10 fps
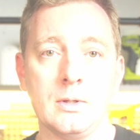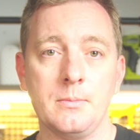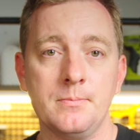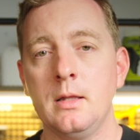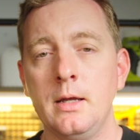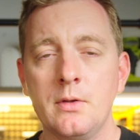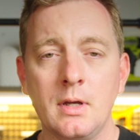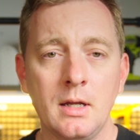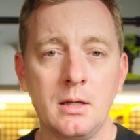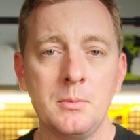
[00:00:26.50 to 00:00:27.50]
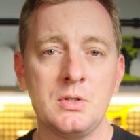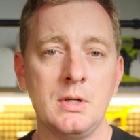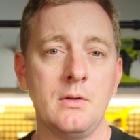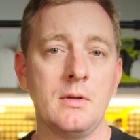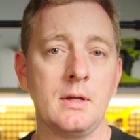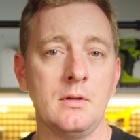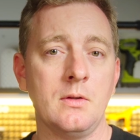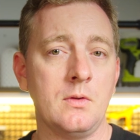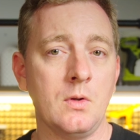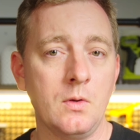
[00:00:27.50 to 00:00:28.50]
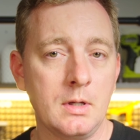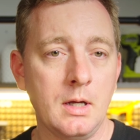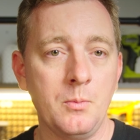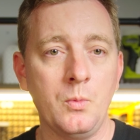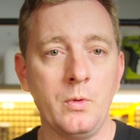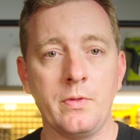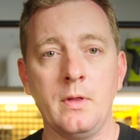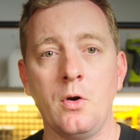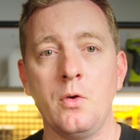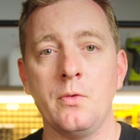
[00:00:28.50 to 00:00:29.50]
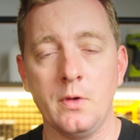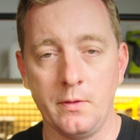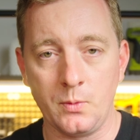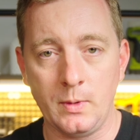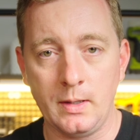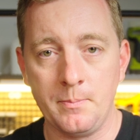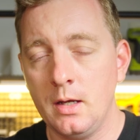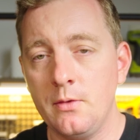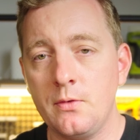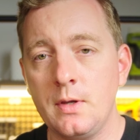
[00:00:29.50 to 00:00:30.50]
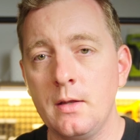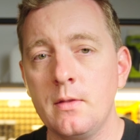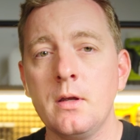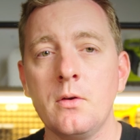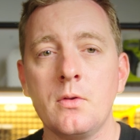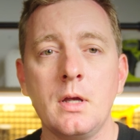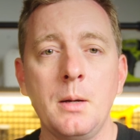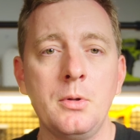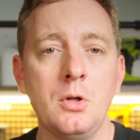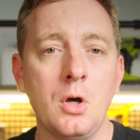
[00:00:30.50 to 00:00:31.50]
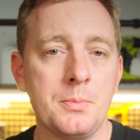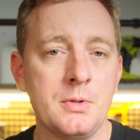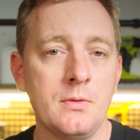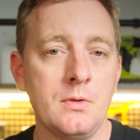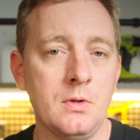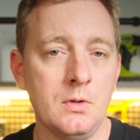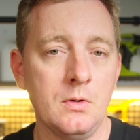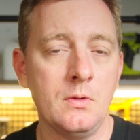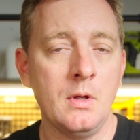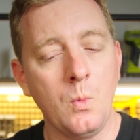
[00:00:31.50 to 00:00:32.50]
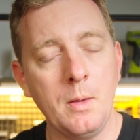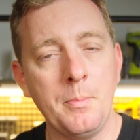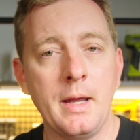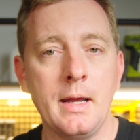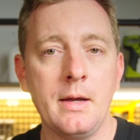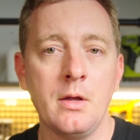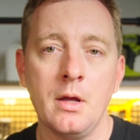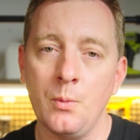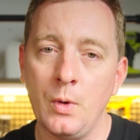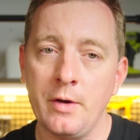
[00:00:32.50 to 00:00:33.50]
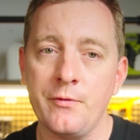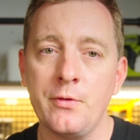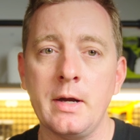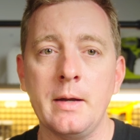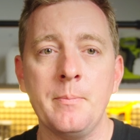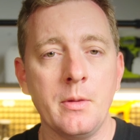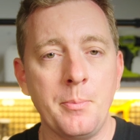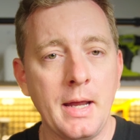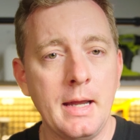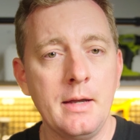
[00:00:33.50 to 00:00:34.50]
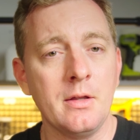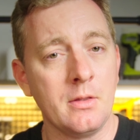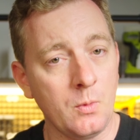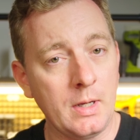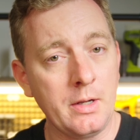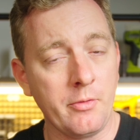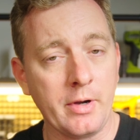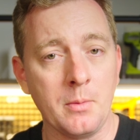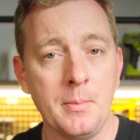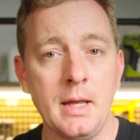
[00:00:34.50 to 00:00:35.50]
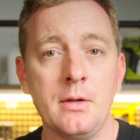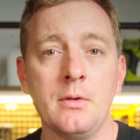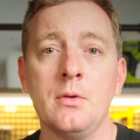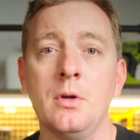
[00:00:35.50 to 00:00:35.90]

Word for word: it. Laser cutting machines like this don't come with their own software. Instead, there is a couple of options you use, one paid and one free. The paid and the one I recommend is